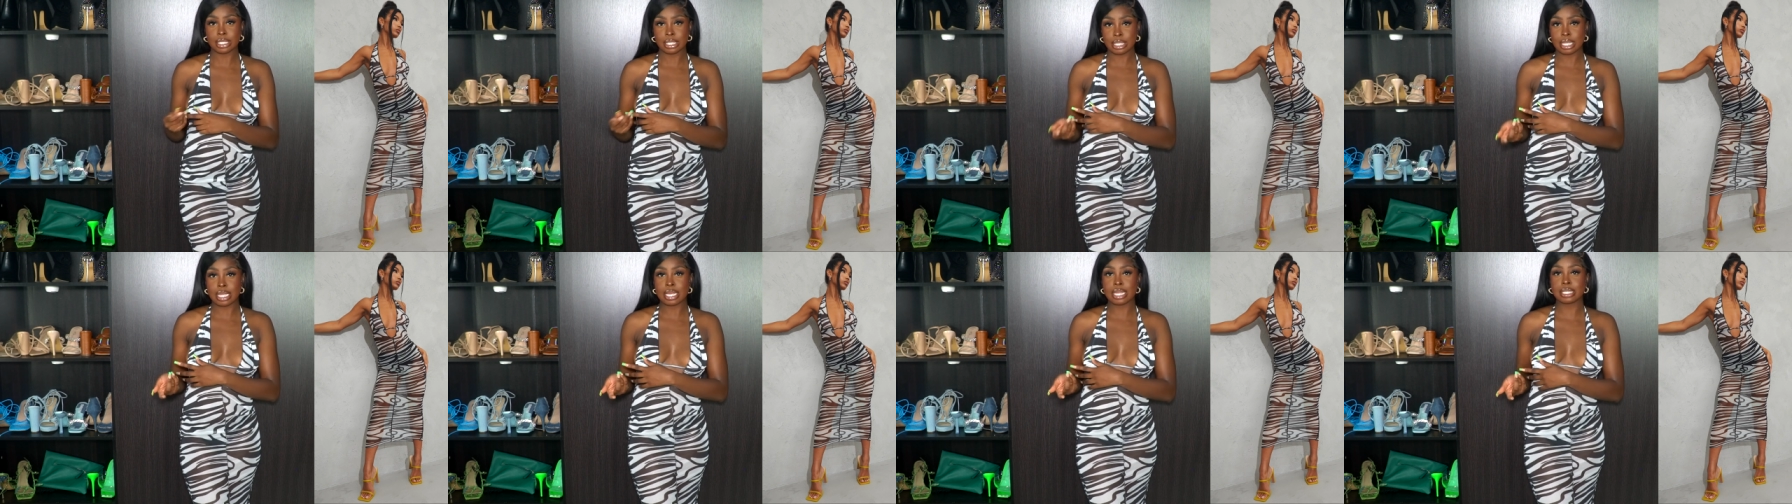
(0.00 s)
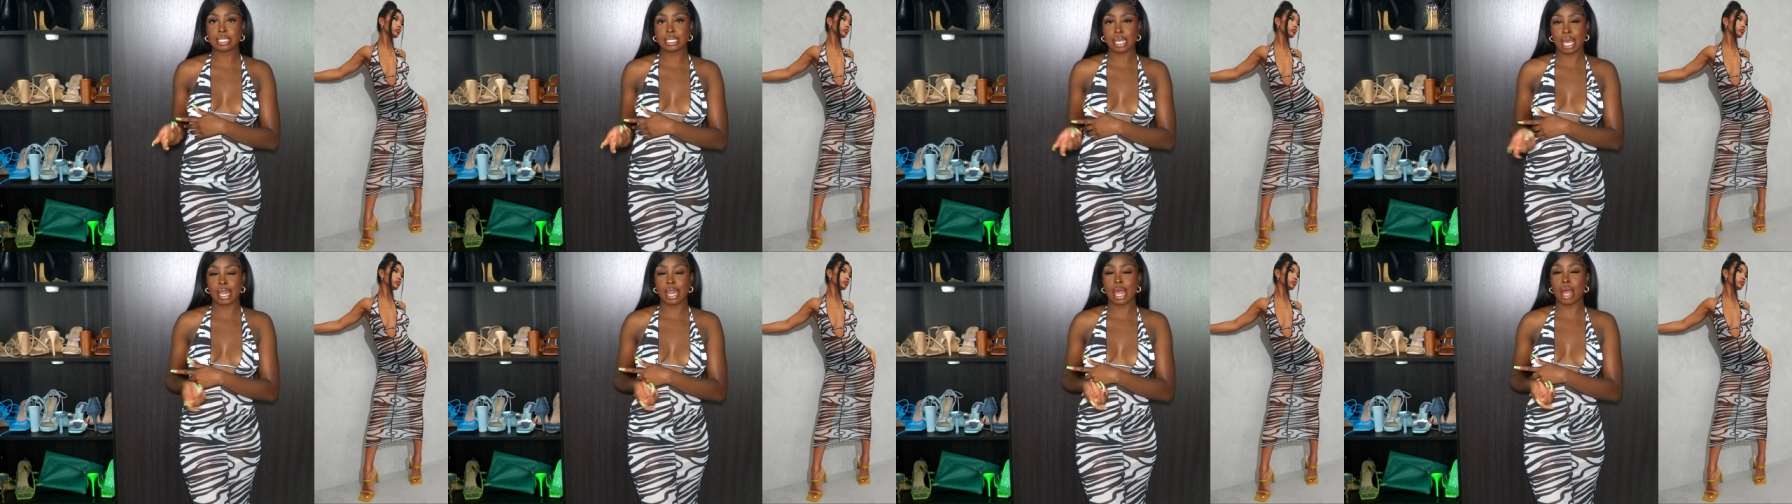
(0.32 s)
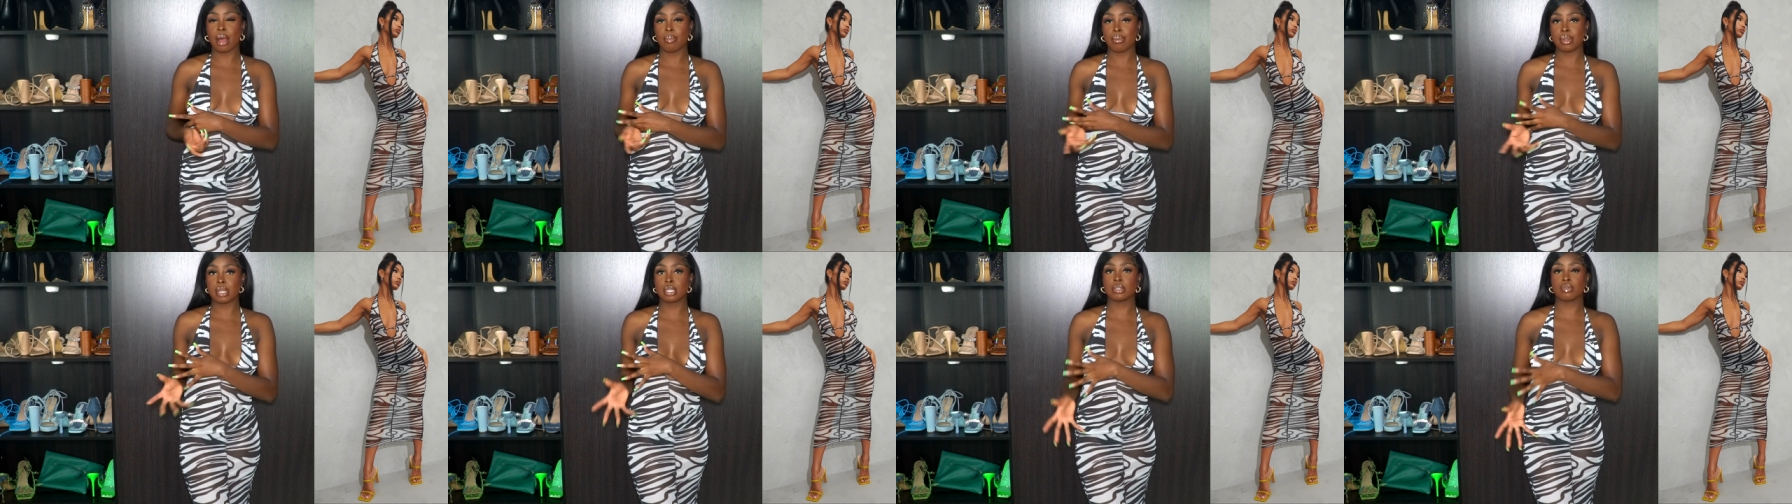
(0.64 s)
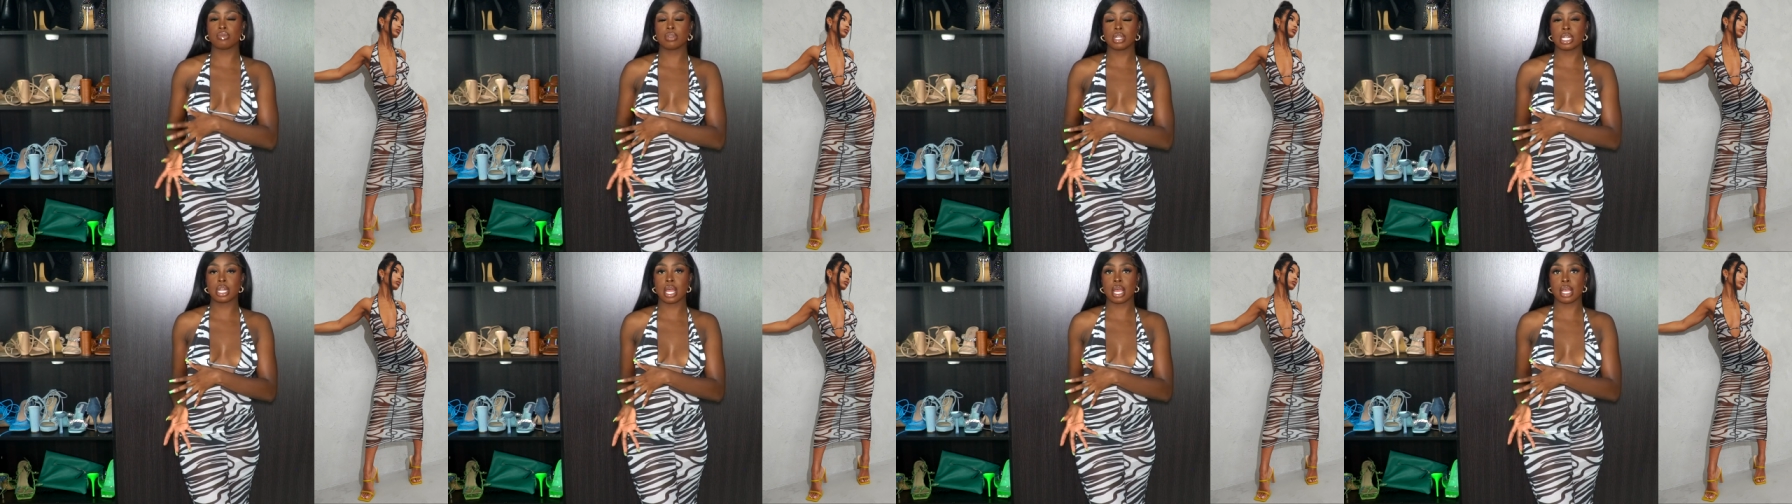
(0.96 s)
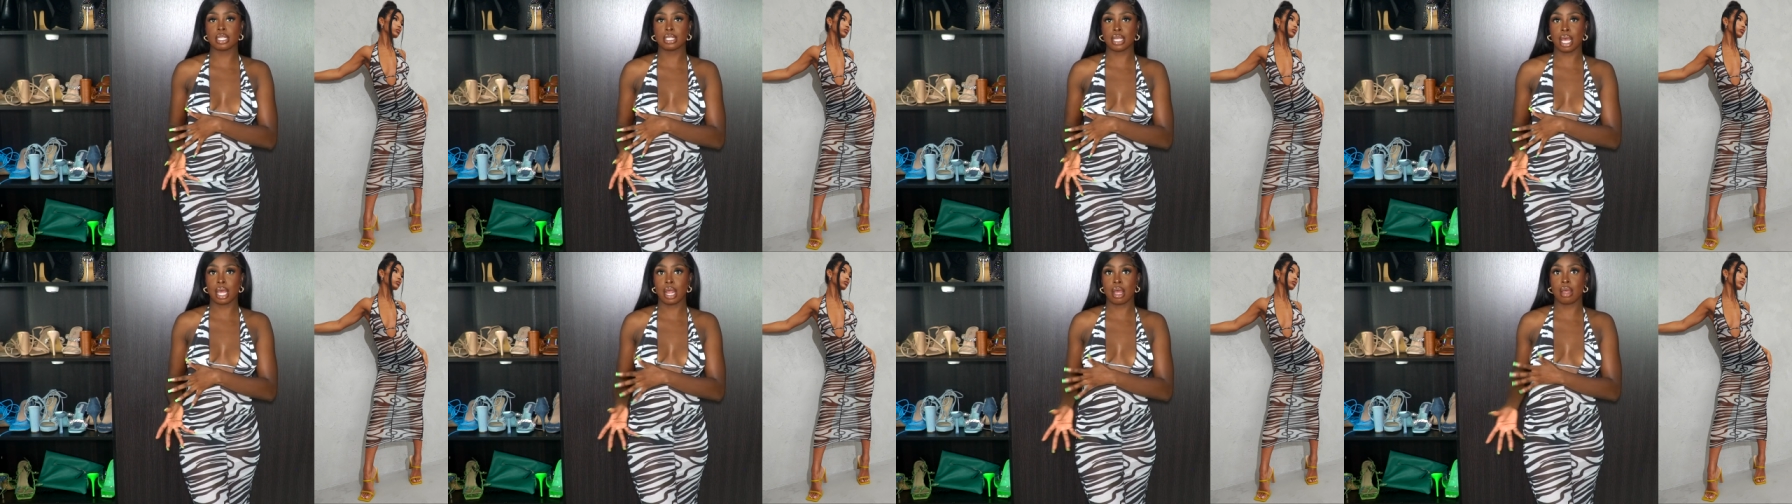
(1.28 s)
it's inside out, but it's really
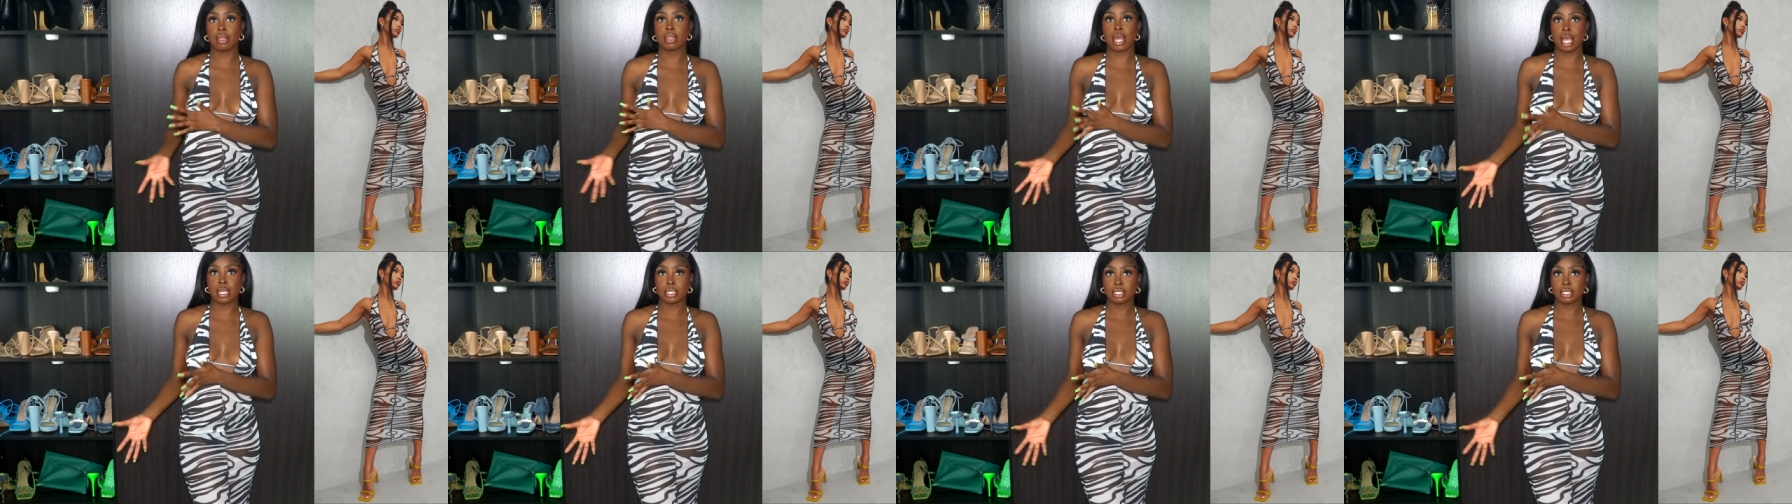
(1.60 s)
not inside out.